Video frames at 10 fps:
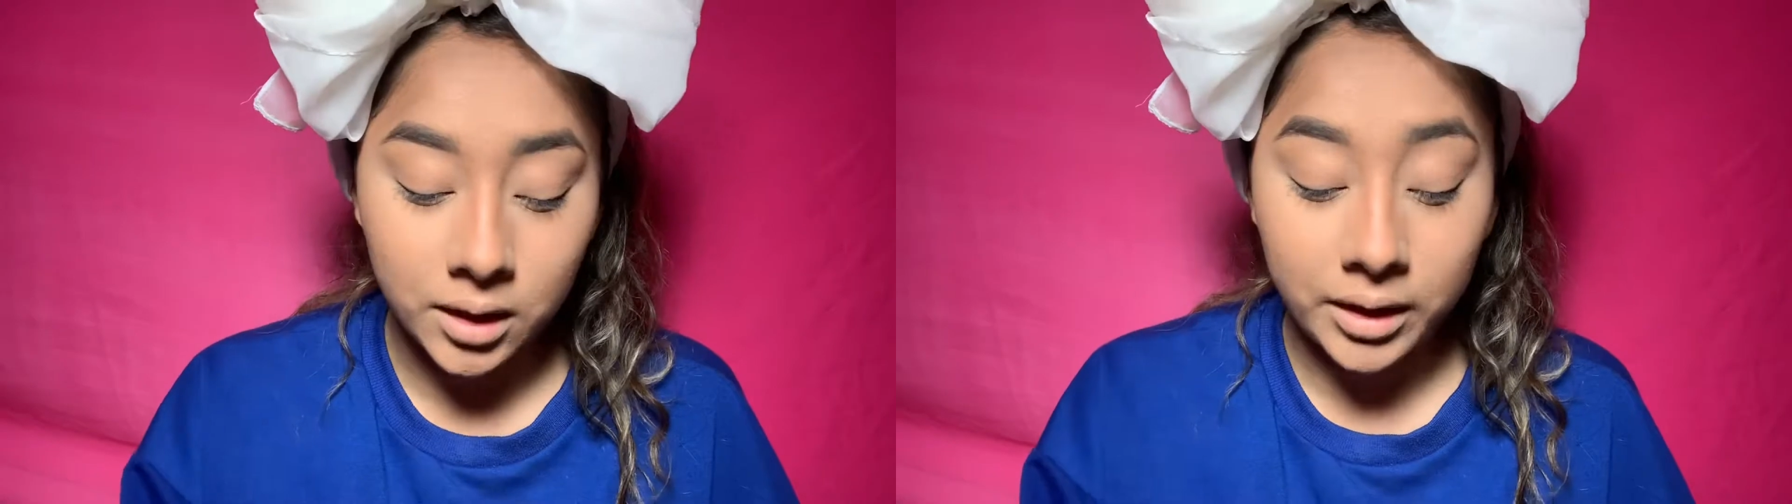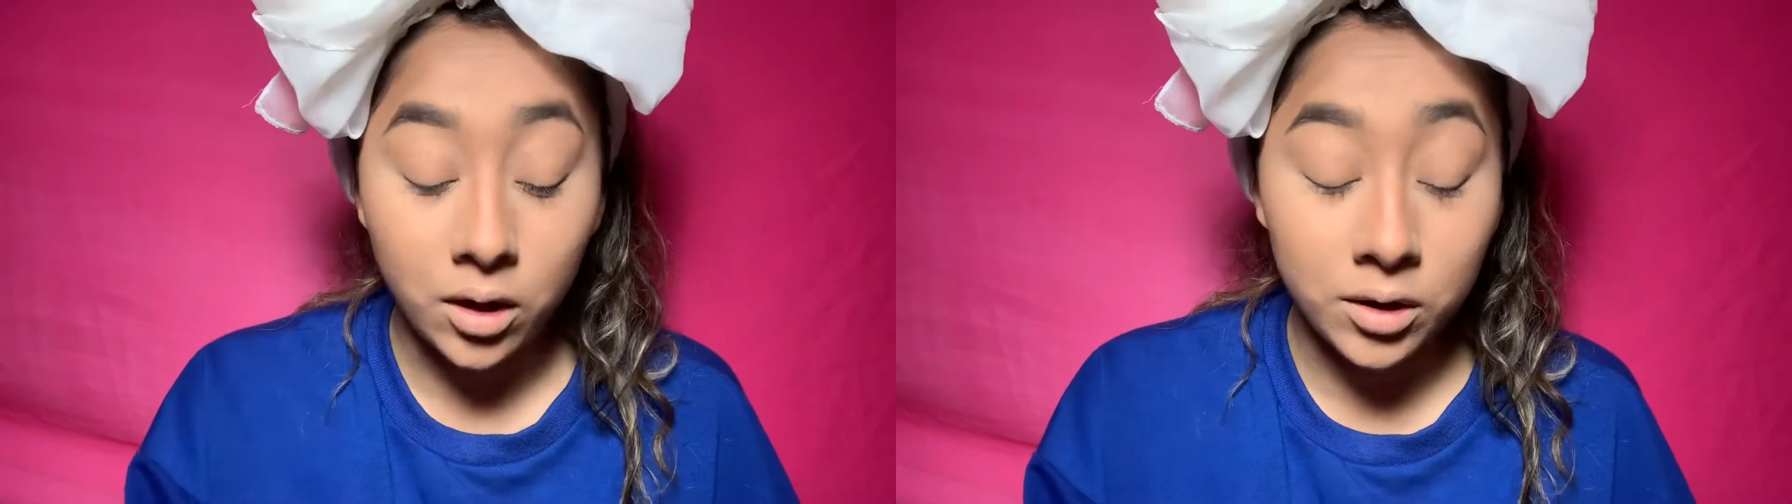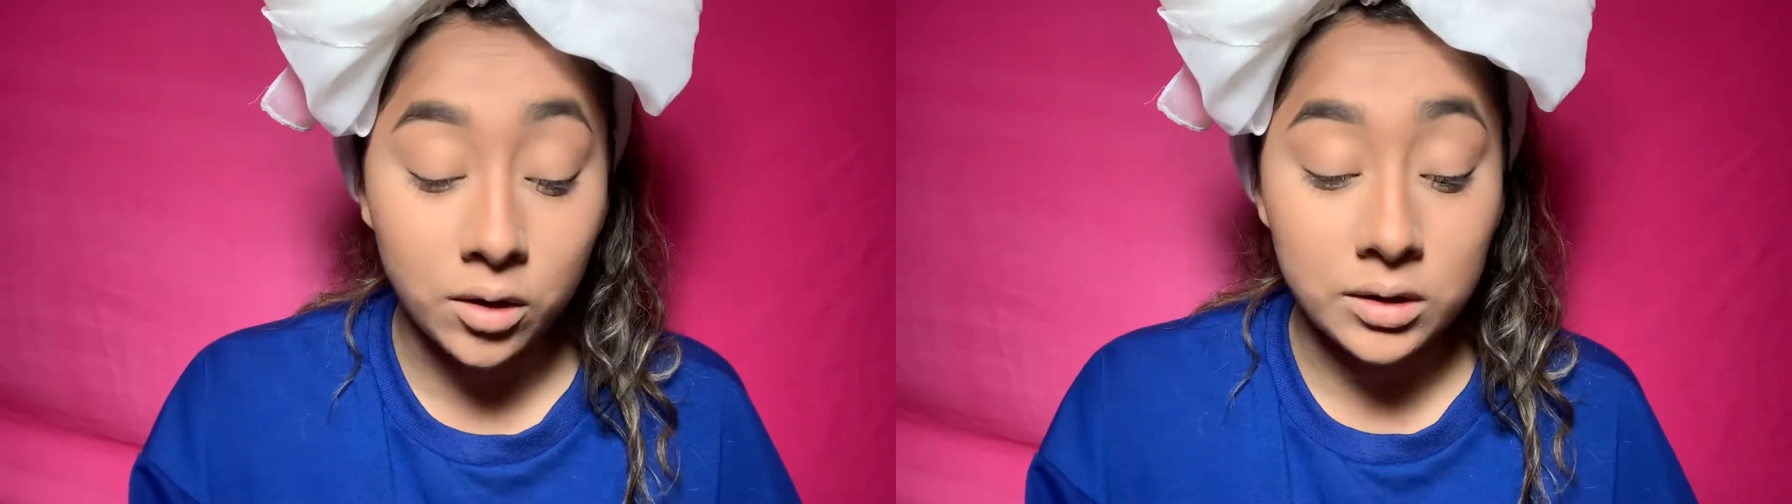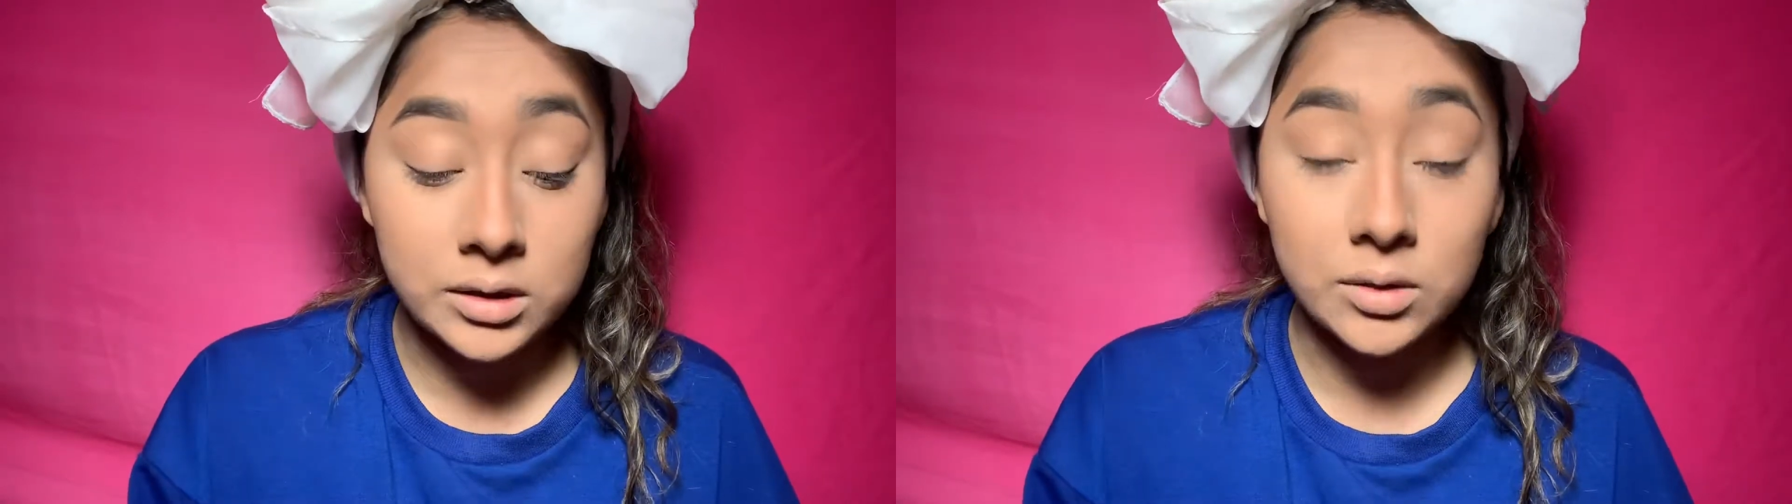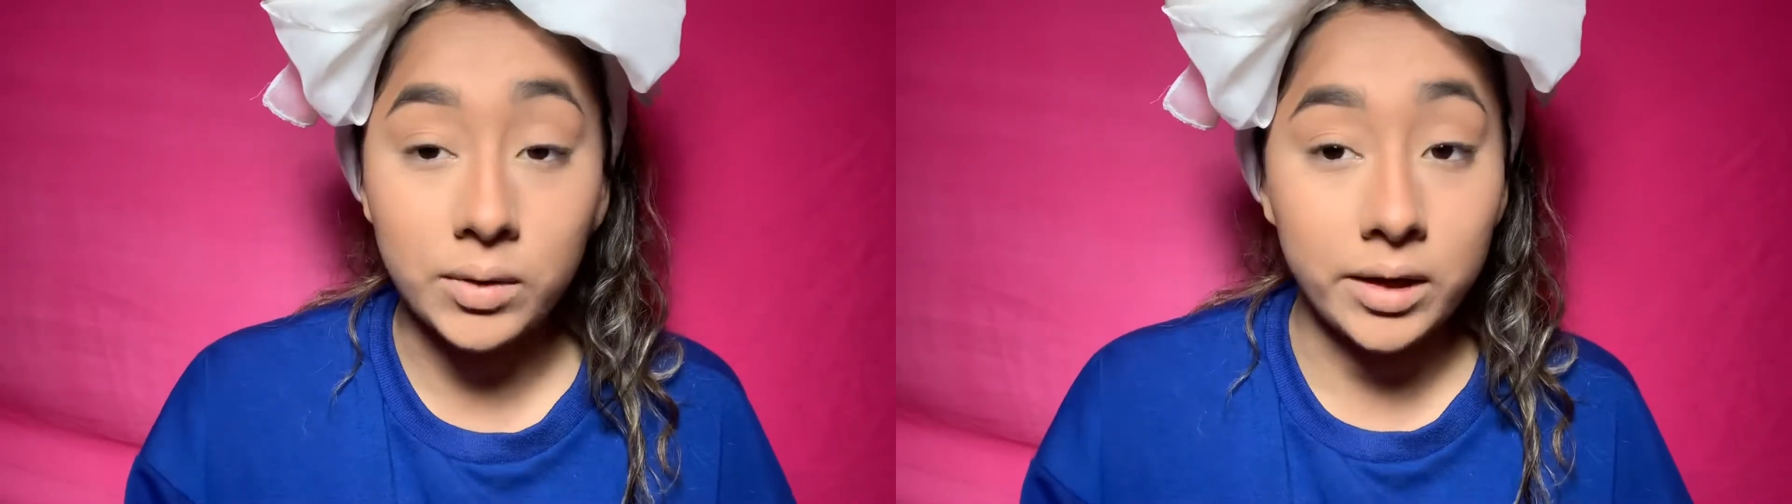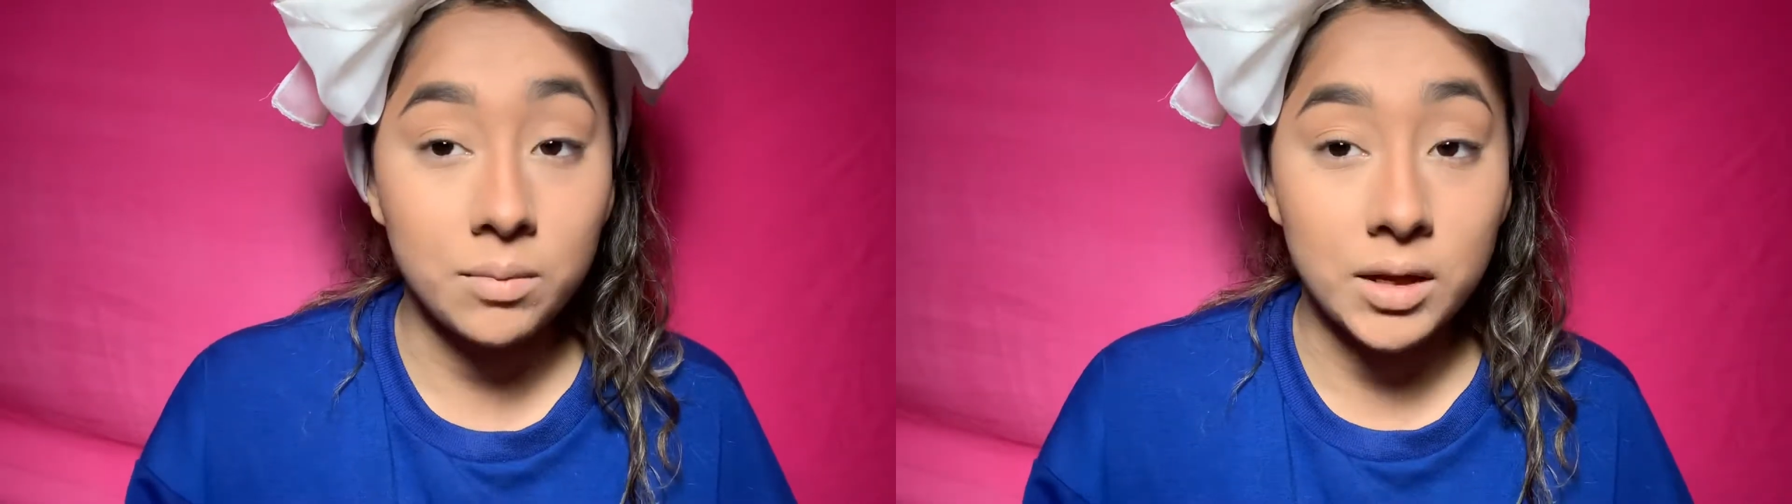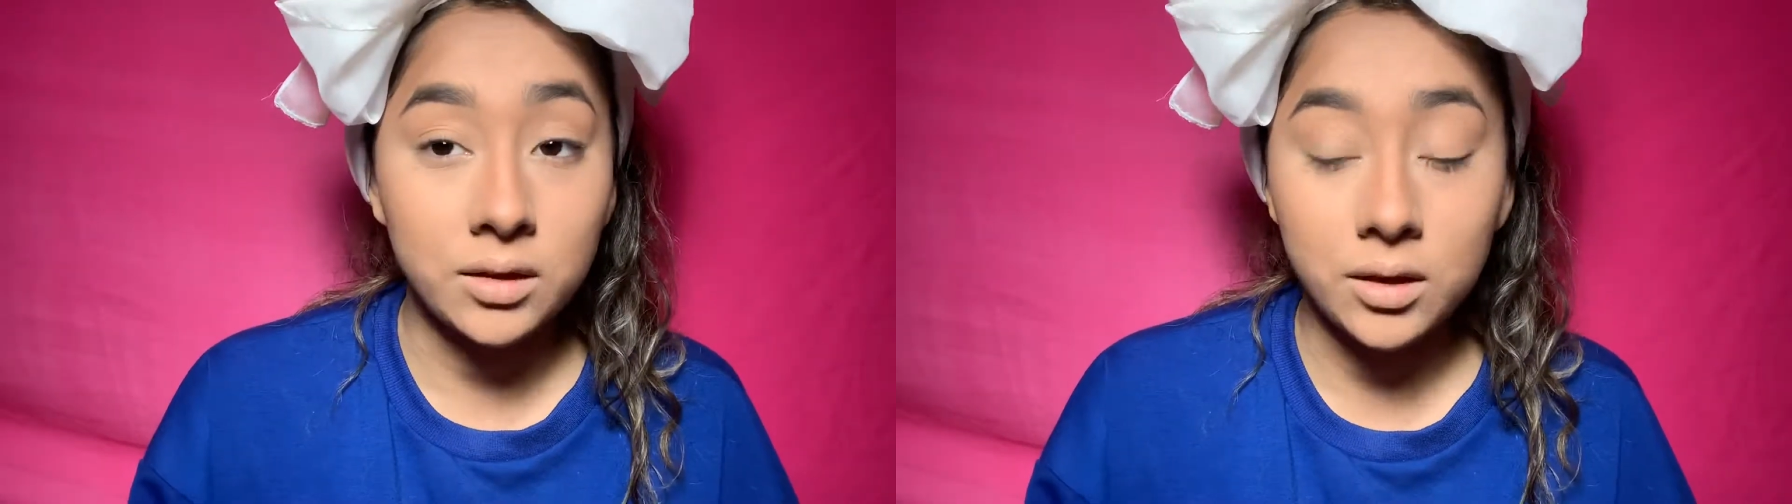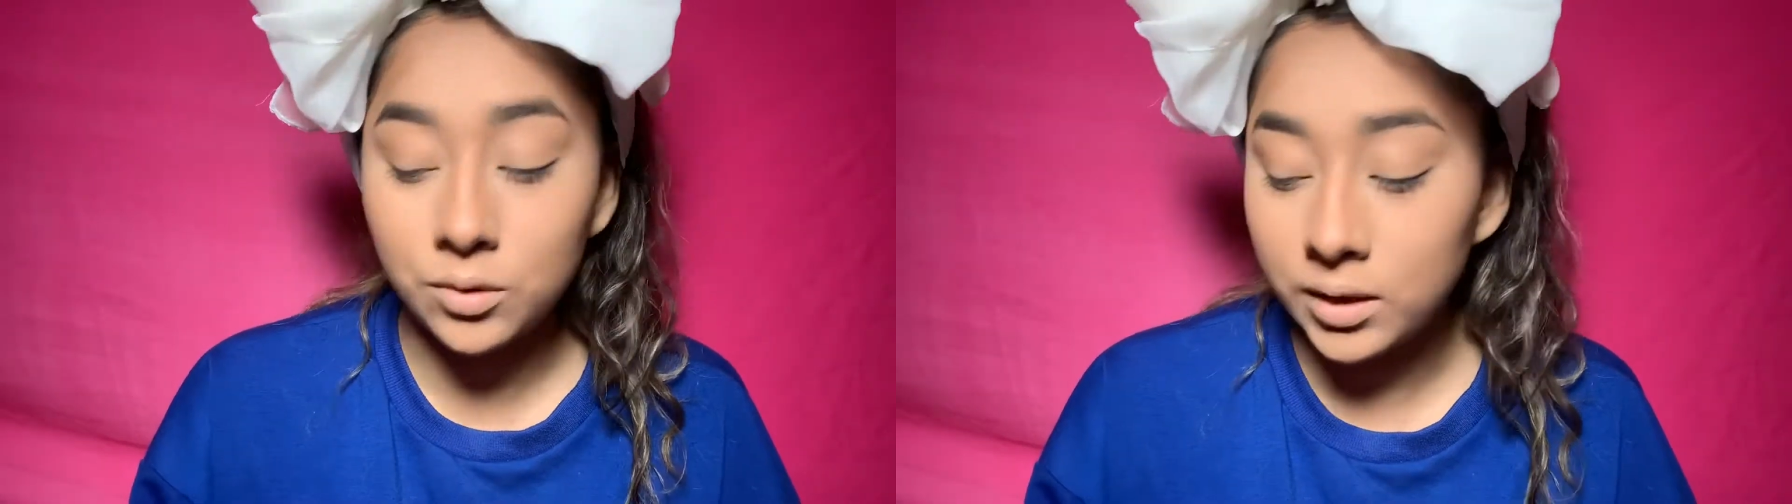Like I honestly
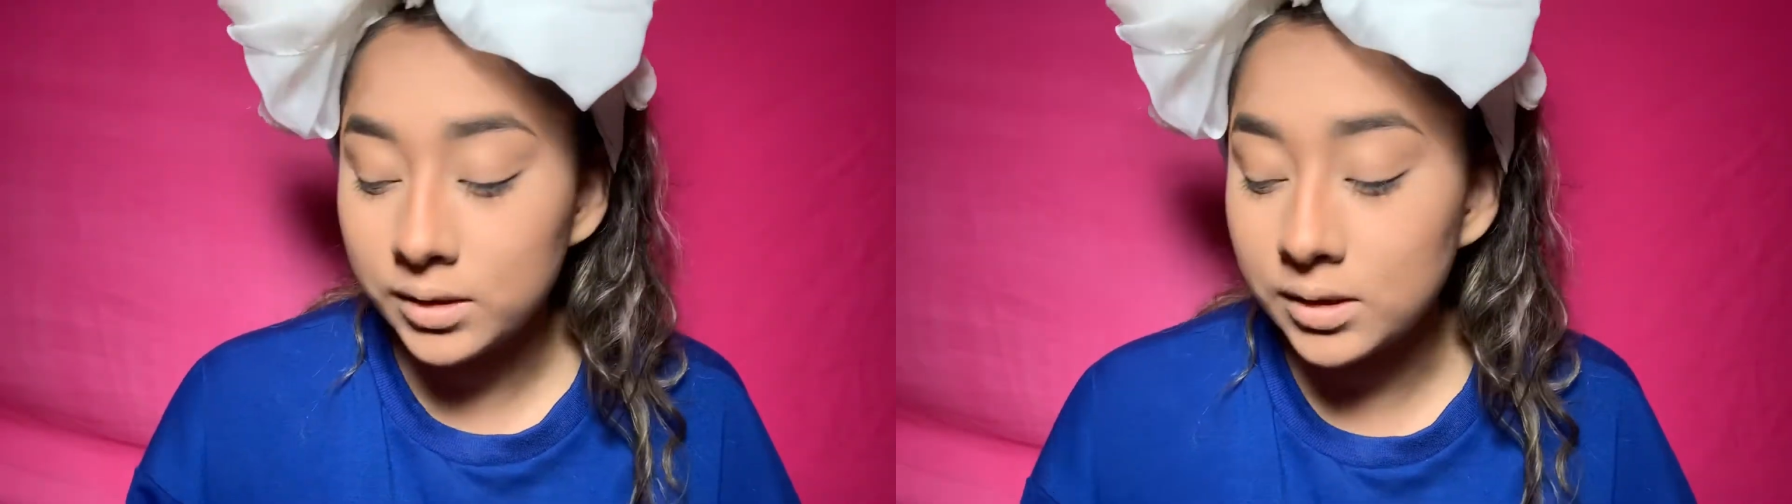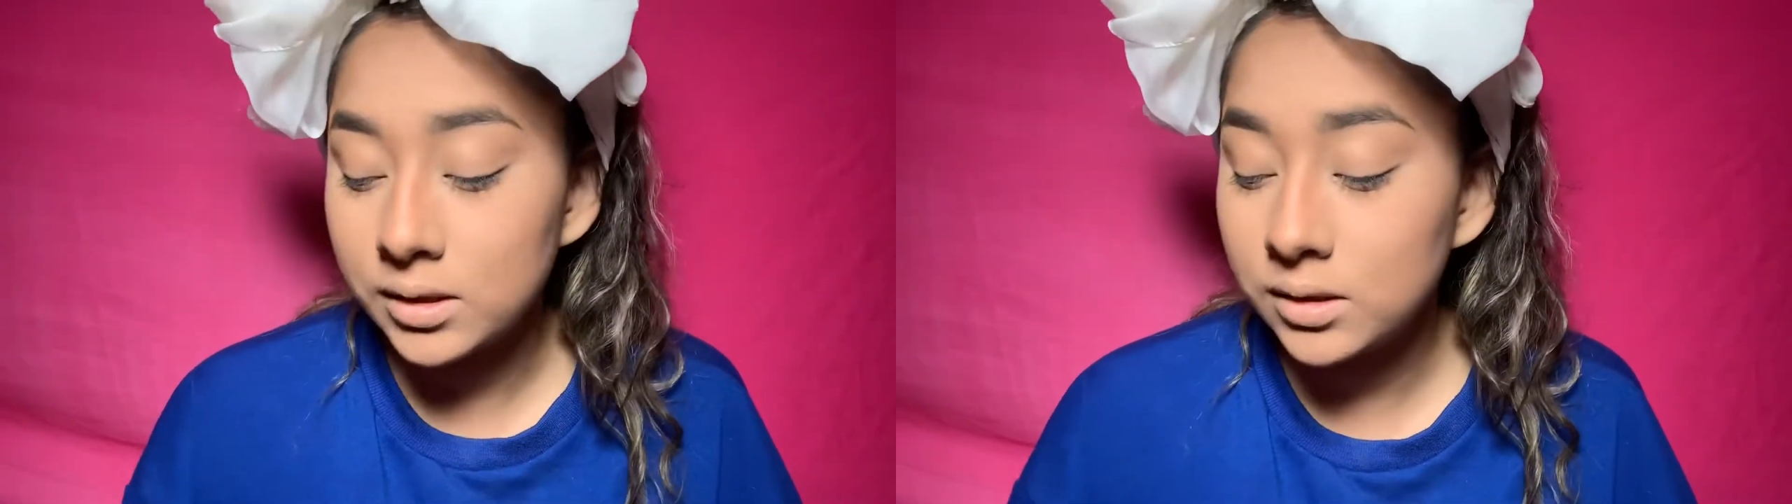recommend that you guys